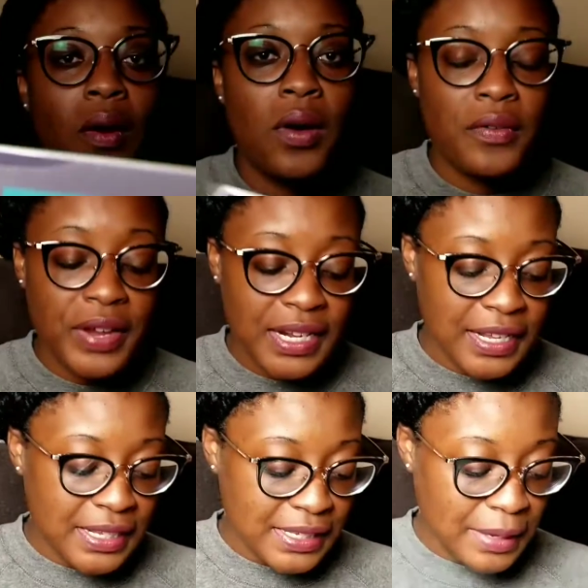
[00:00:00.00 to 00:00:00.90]
already
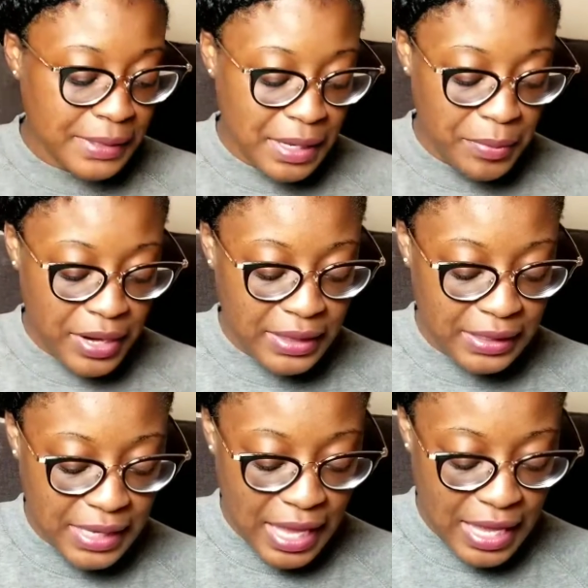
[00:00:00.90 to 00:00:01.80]
in September at the
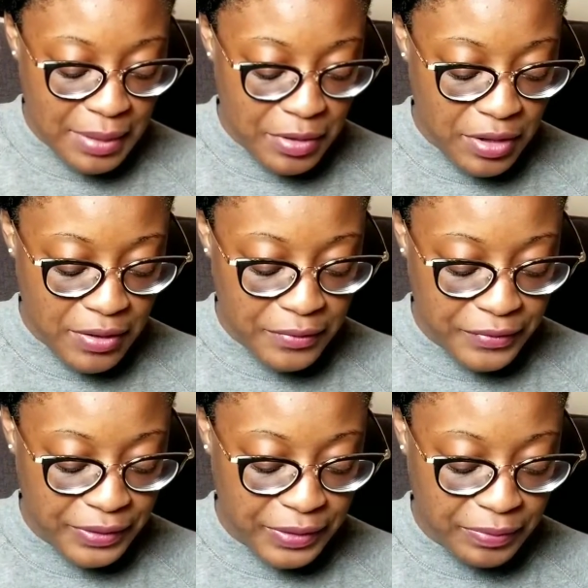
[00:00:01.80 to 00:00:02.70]
time of
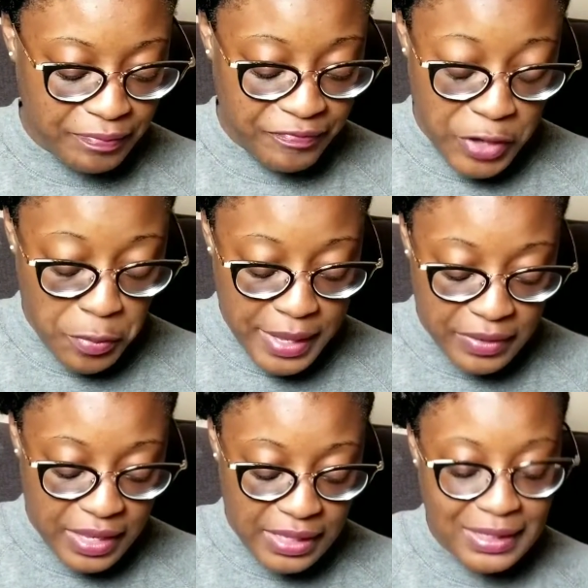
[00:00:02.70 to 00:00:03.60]
filming
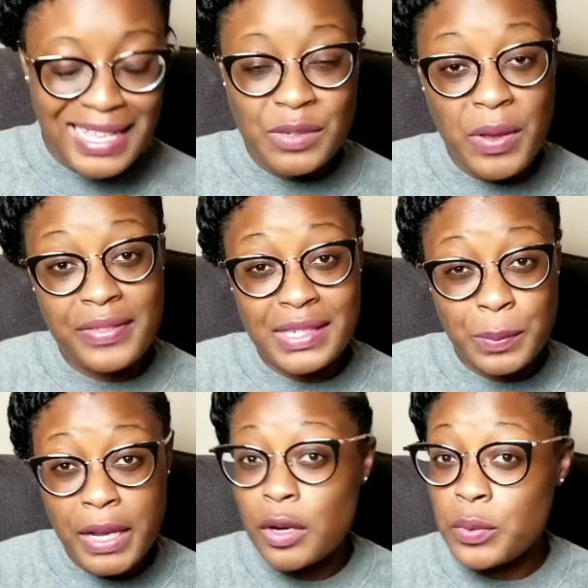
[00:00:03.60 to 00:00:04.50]
this. That's why this
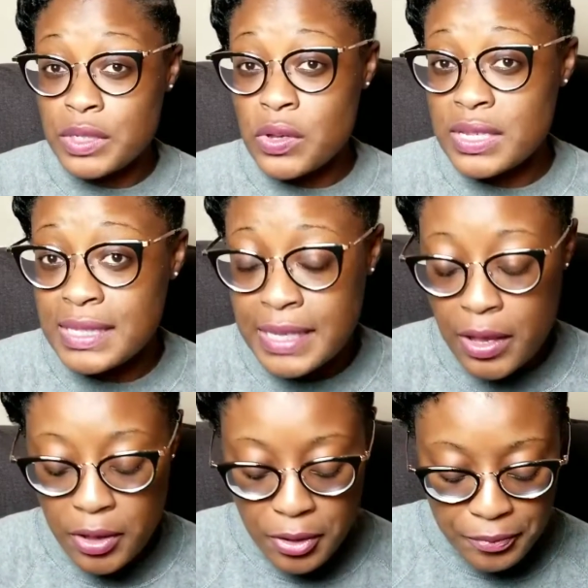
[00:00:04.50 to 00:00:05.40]
planner was on
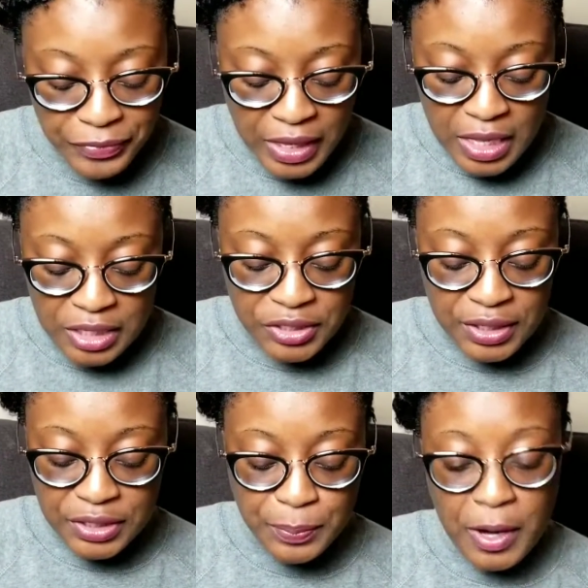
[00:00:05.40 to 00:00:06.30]
sale,
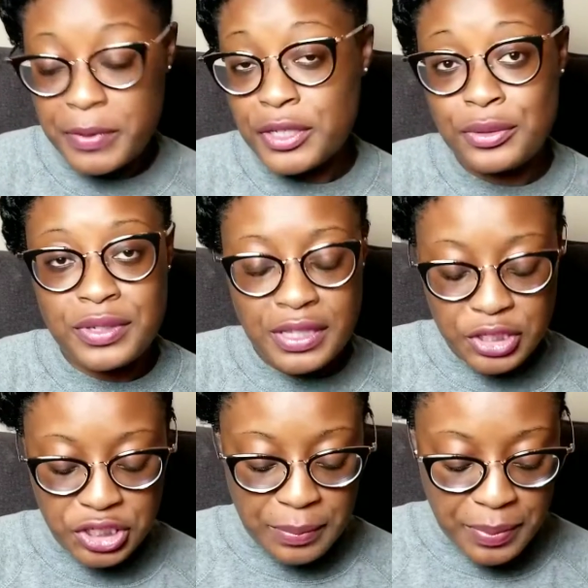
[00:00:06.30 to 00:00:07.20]
just probably due to the
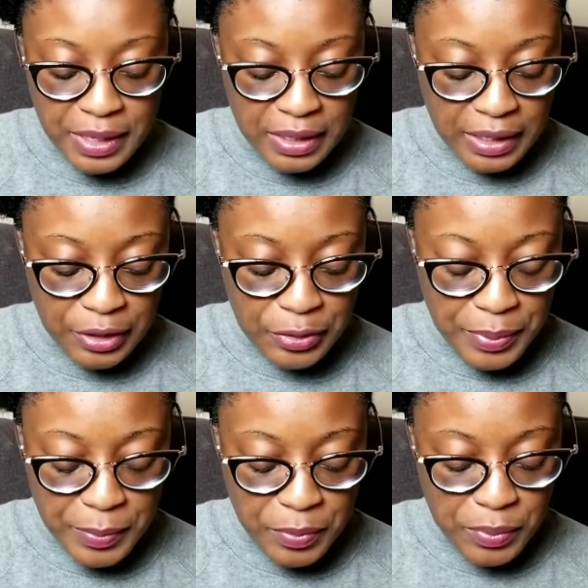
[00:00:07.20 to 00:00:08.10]
shipping, and they knew
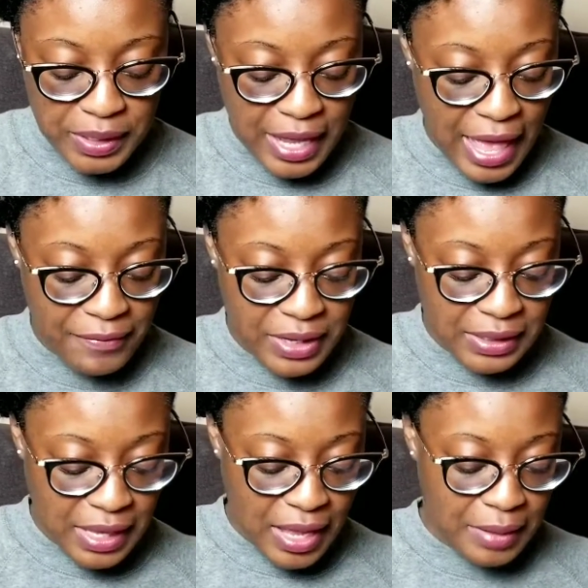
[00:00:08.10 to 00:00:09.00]
people wouldn't have it in
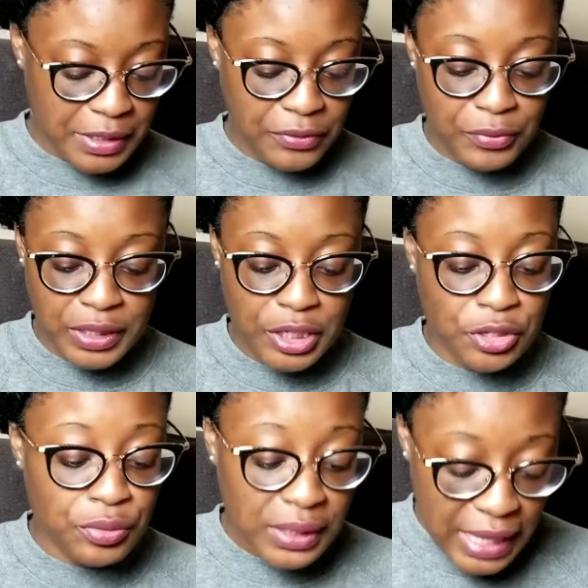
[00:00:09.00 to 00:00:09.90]
time to really
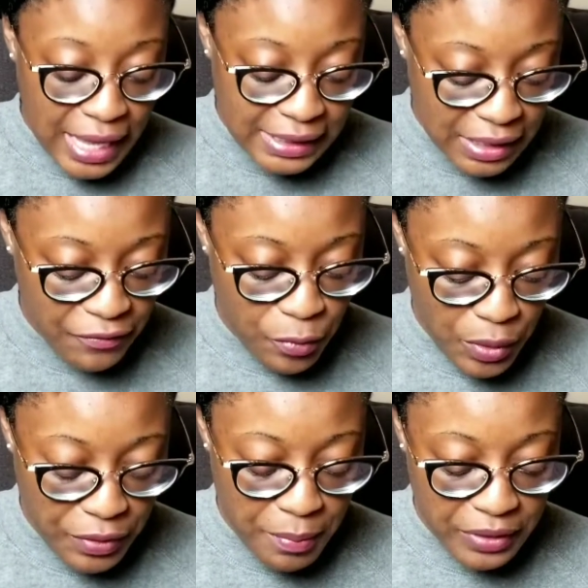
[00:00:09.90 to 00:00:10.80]
utilize it for
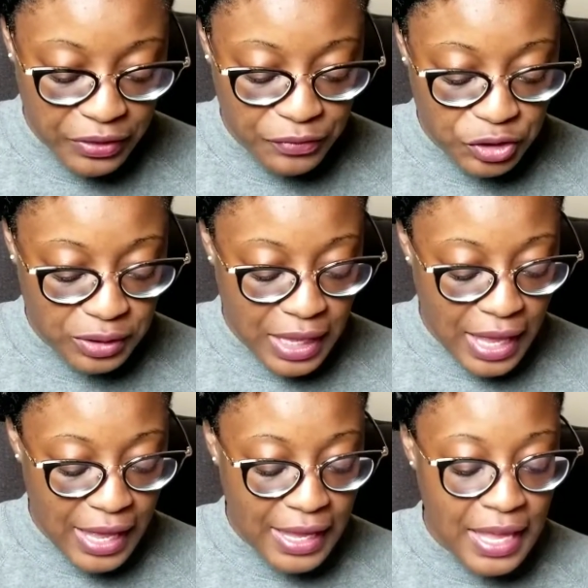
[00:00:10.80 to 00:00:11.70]
the month of
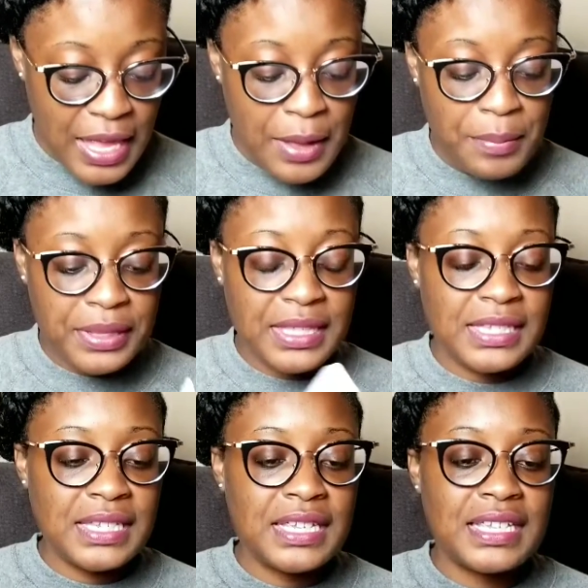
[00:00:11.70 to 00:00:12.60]
July. But
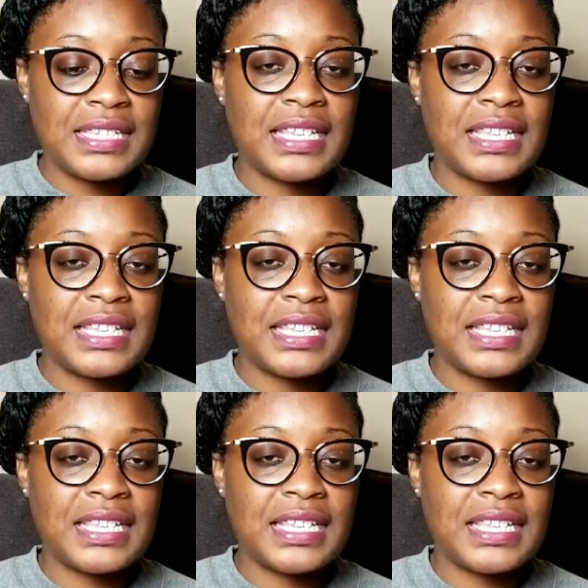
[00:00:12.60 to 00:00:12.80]
this is